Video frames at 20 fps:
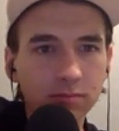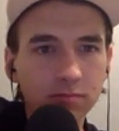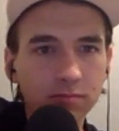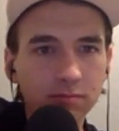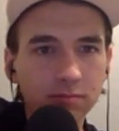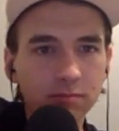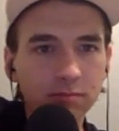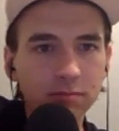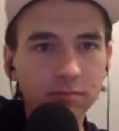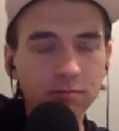
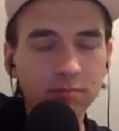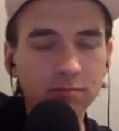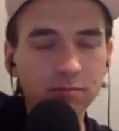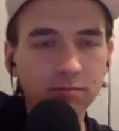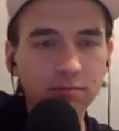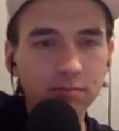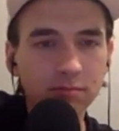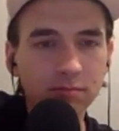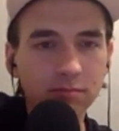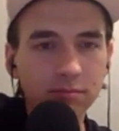
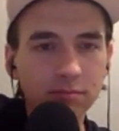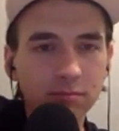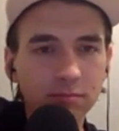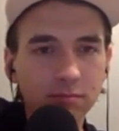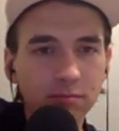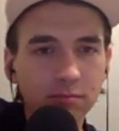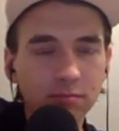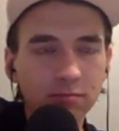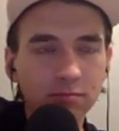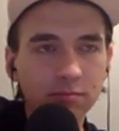
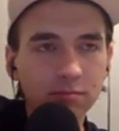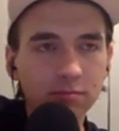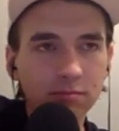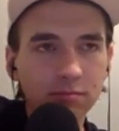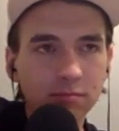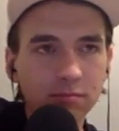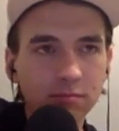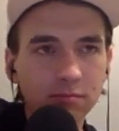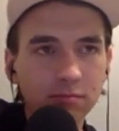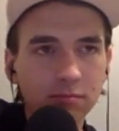
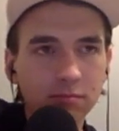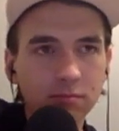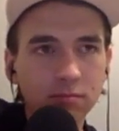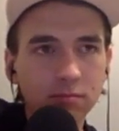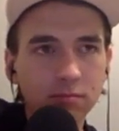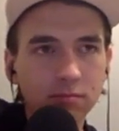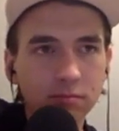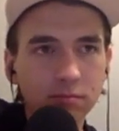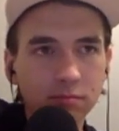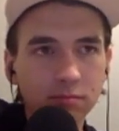
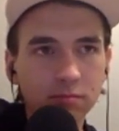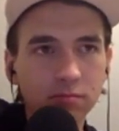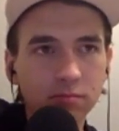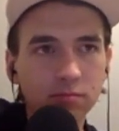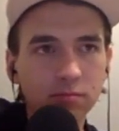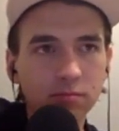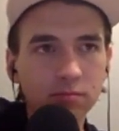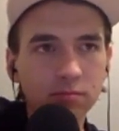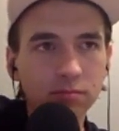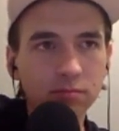
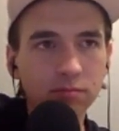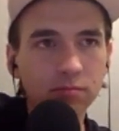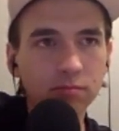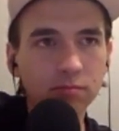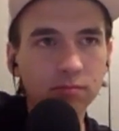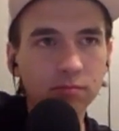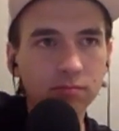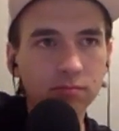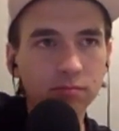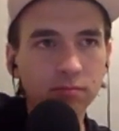
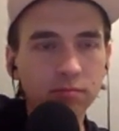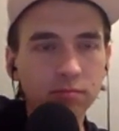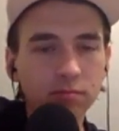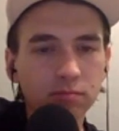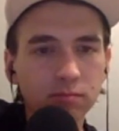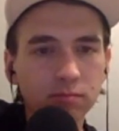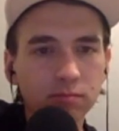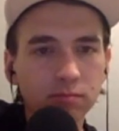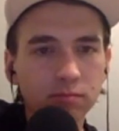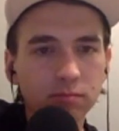
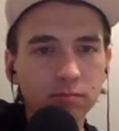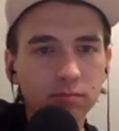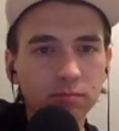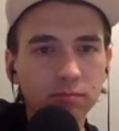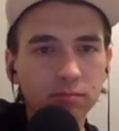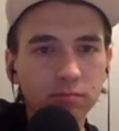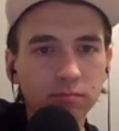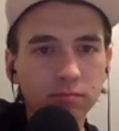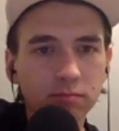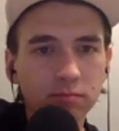
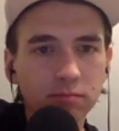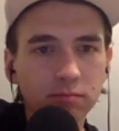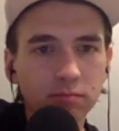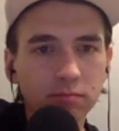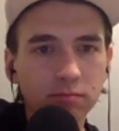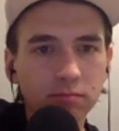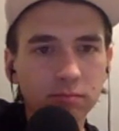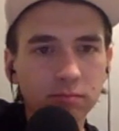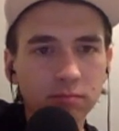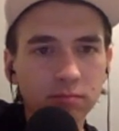
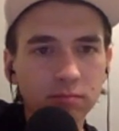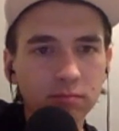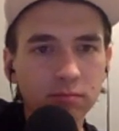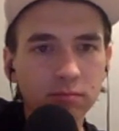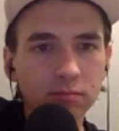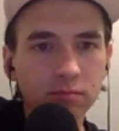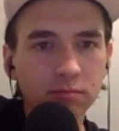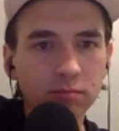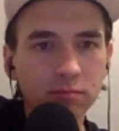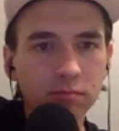
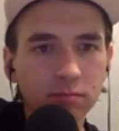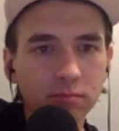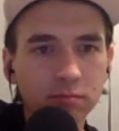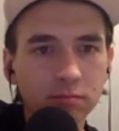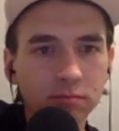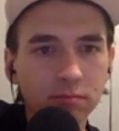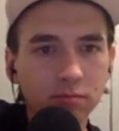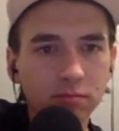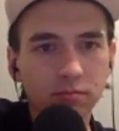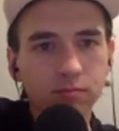
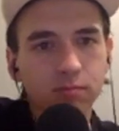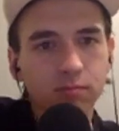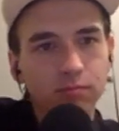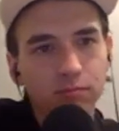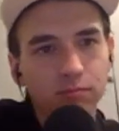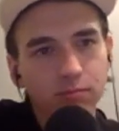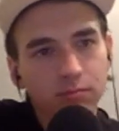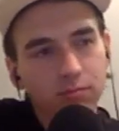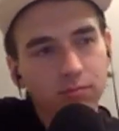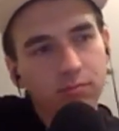
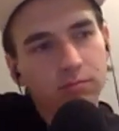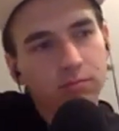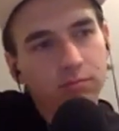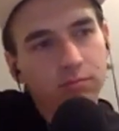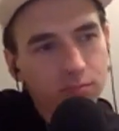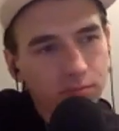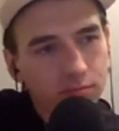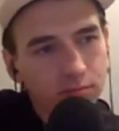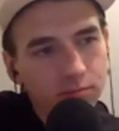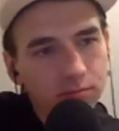
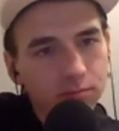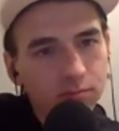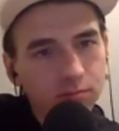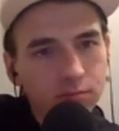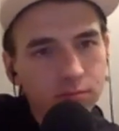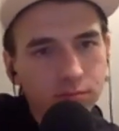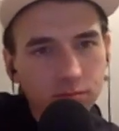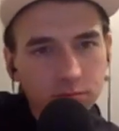The person shown says nothing.